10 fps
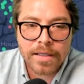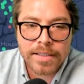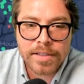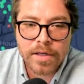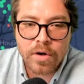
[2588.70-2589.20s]

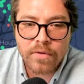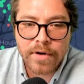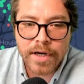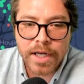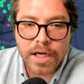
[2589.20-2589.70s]
Let's go over
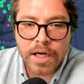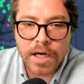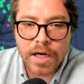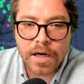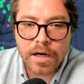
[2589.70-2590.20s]

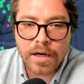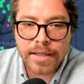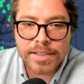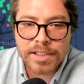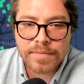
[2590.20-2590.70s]
here.
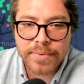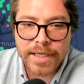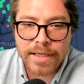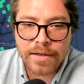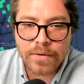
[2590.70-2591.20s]
Let's just
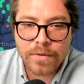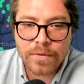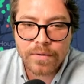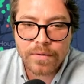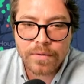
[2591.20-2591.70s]
pick,
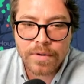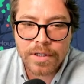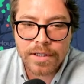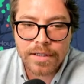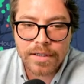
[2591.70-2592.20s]
ooh,
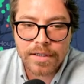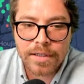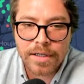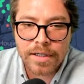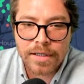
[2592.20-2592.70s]

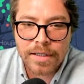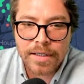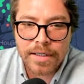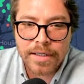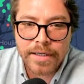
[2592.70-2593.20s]

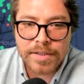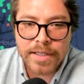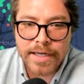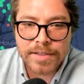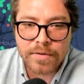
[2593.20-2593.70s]
Here's a
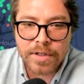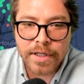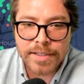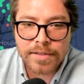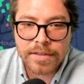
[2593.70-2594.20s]
nice little
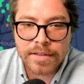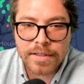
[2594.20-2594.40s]
cluster.